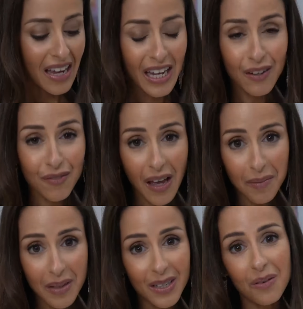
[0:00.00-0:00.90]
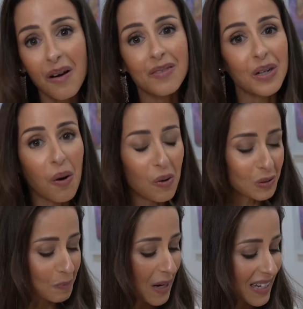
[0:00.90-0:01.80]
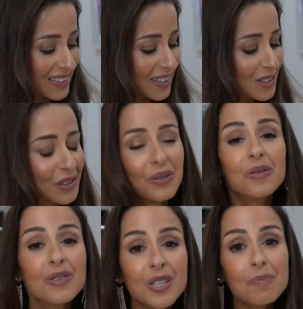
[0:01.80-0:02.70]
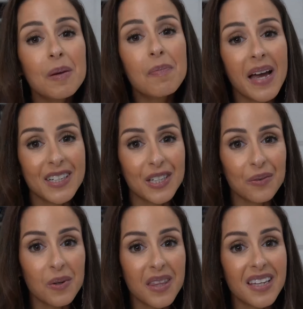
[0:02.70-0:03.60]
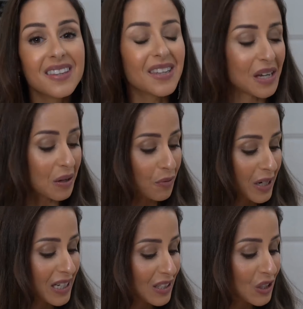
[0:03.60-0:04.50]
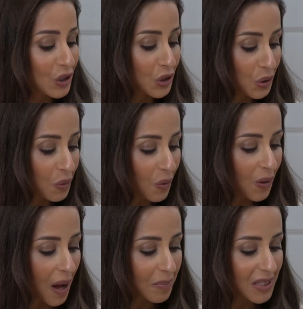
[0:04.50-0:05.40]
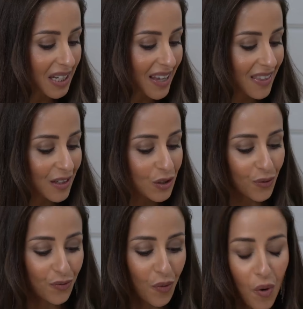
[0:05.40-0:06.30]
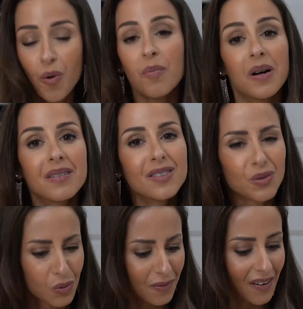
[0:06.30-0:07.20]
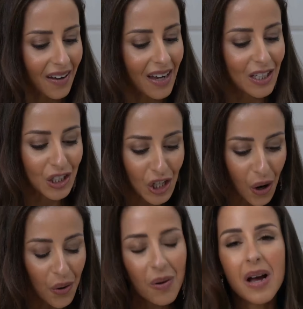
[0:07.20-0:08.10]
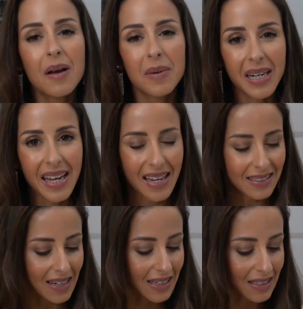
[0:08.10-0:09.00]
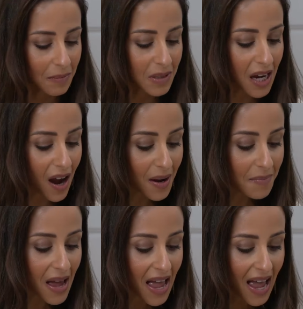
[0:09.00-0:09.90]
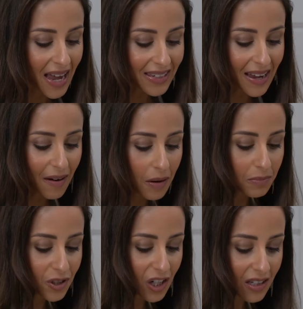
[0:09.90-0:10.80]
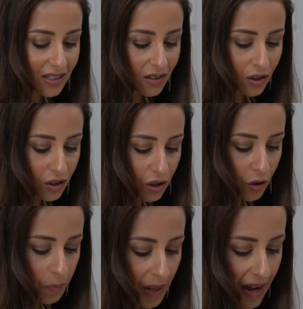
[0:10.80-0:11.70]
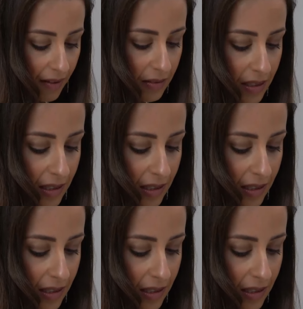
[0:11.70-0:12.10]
If, like me, you have an old blender, do just be patient with it. The ingredients do all come together to form sort of like a dough, but it can take some time. And now I'm just gonna scoop out